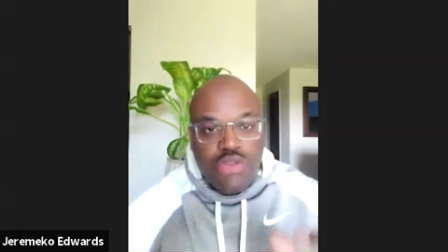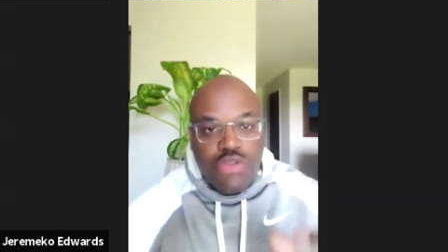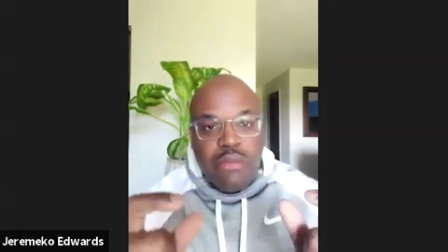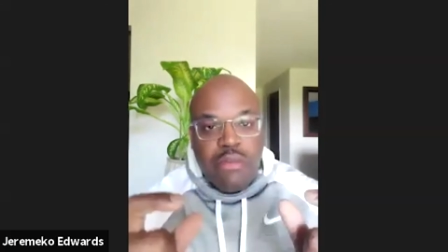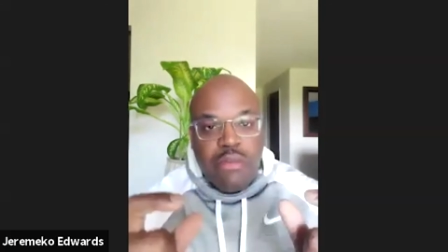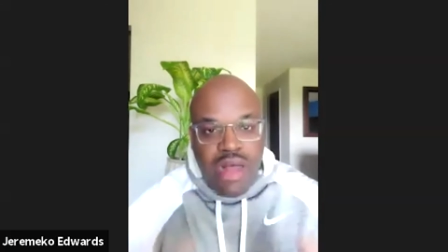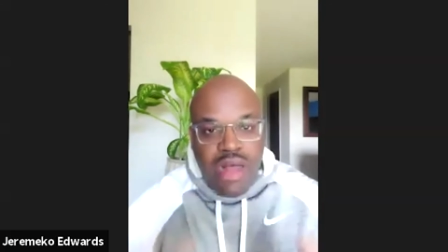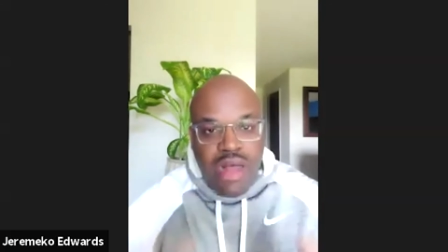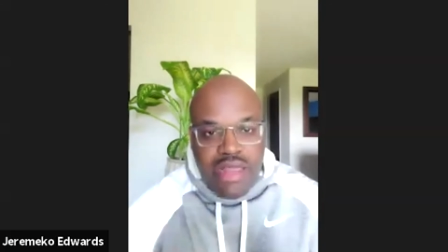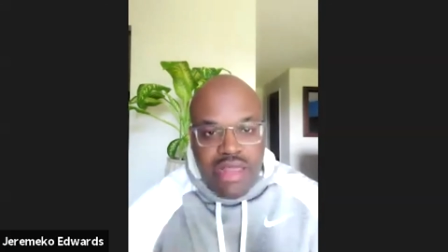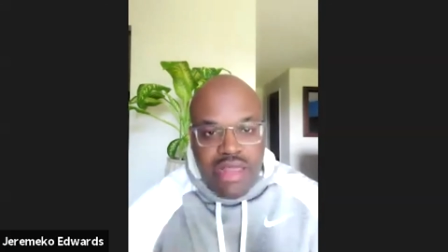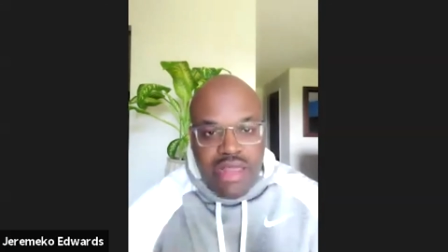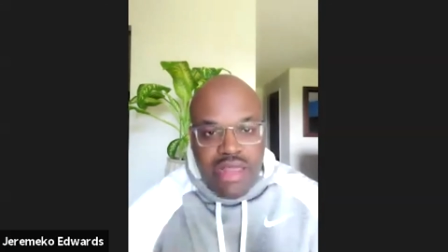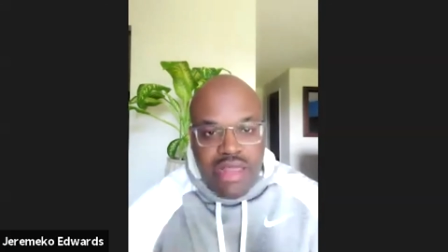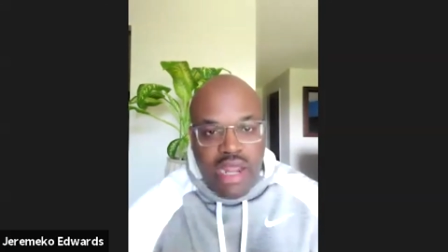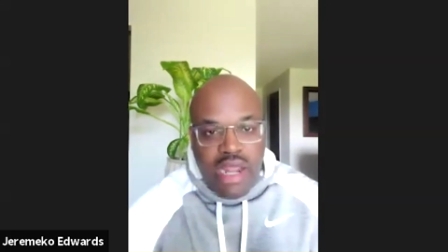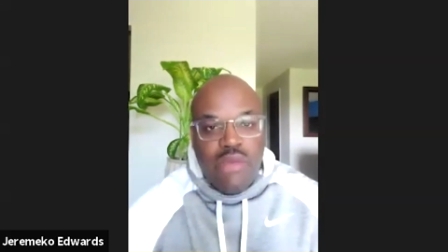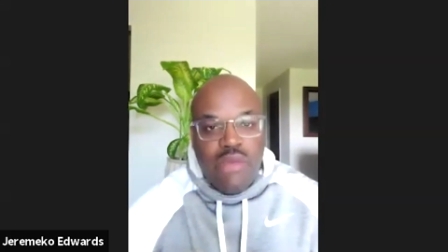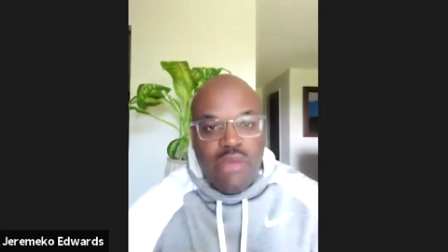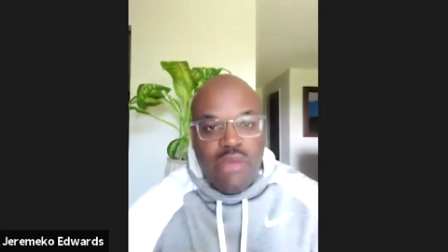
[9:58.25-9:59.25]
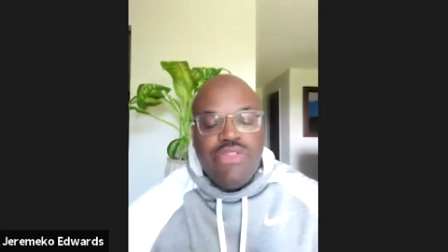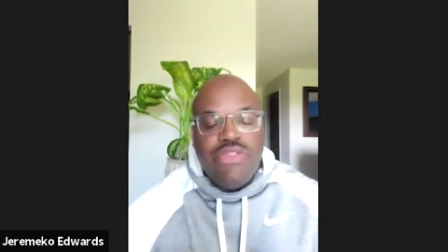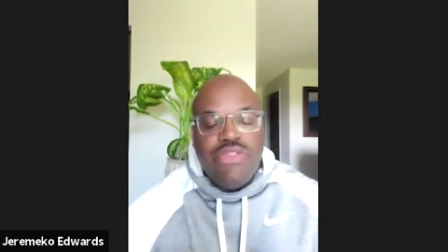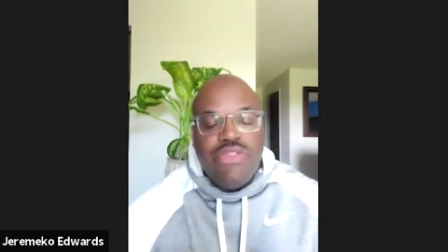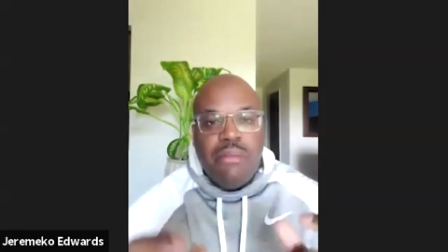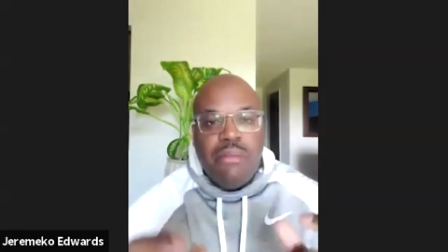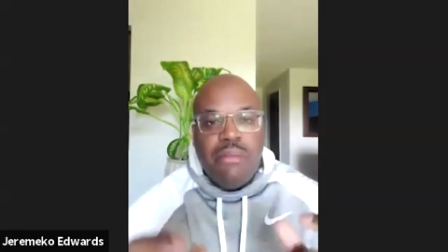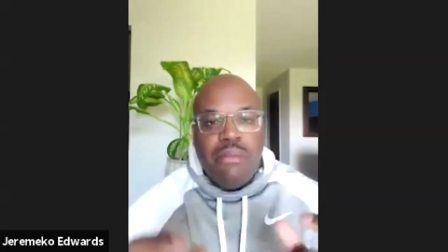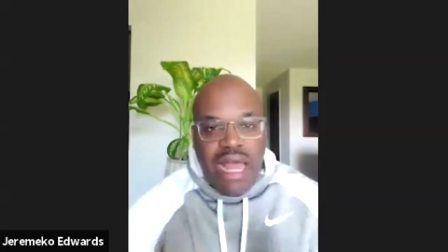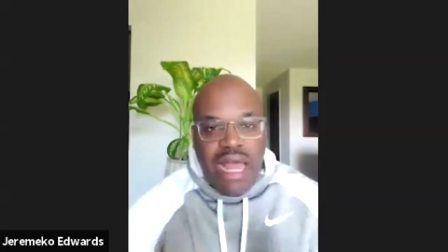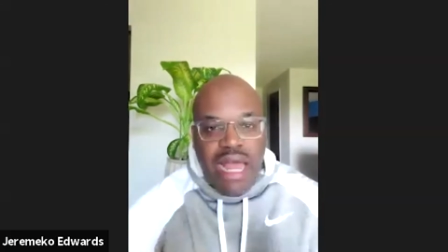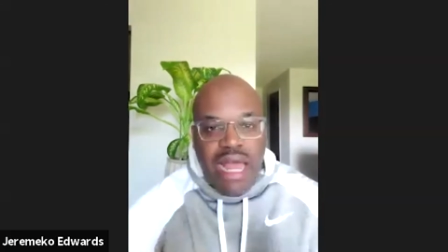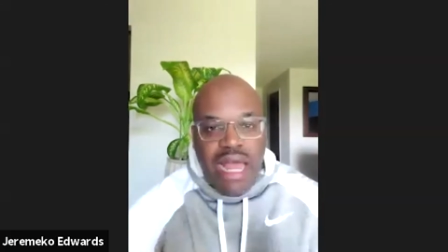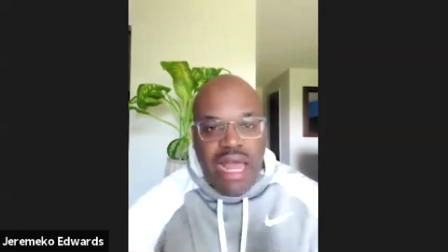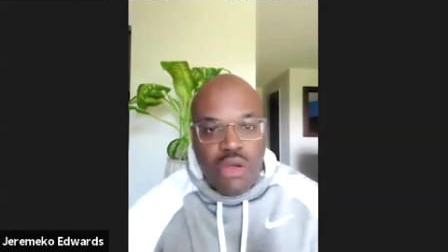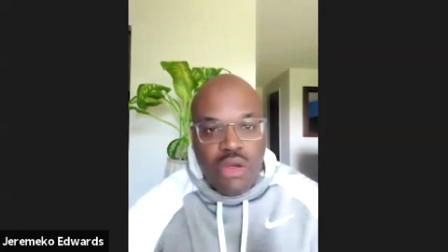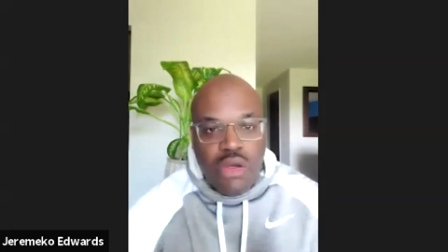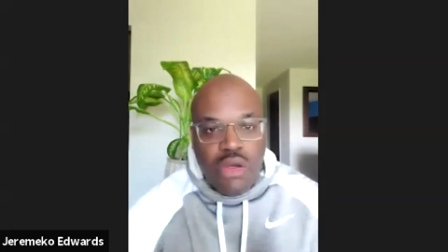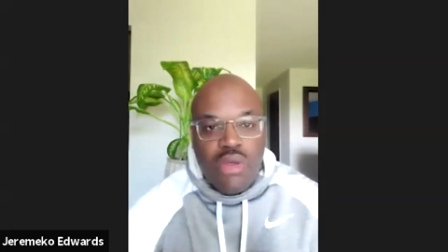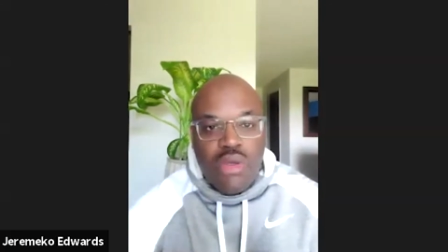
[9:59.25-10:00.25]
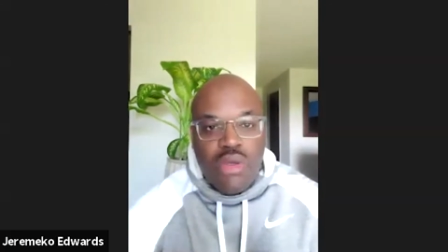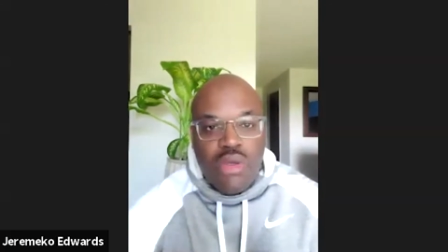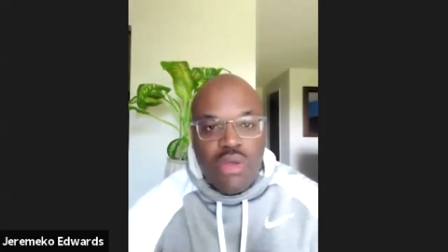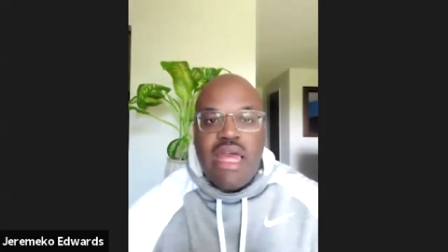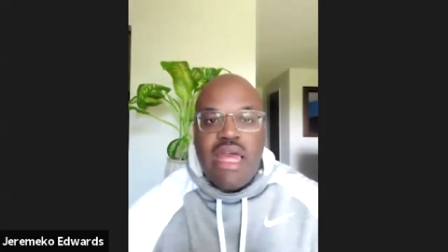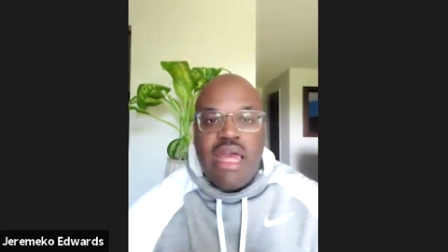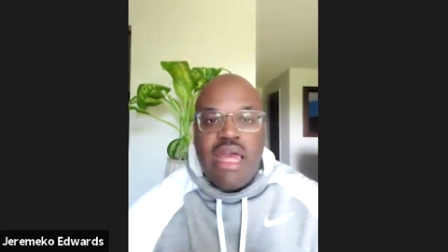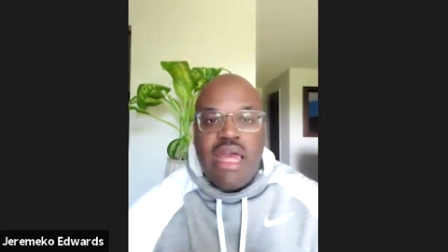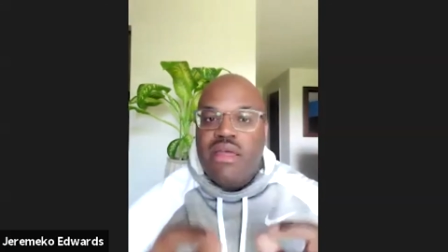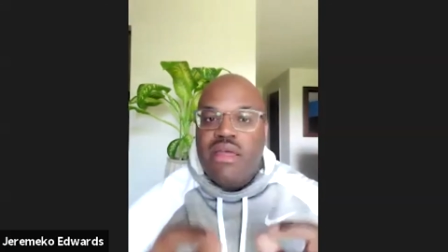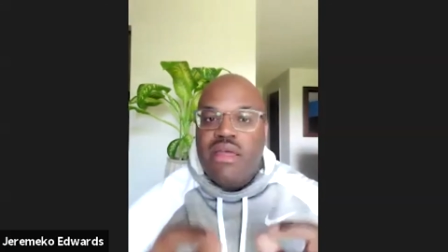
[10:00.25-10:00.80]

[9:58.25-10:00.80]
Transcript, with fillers: mind right, with your mind knowing that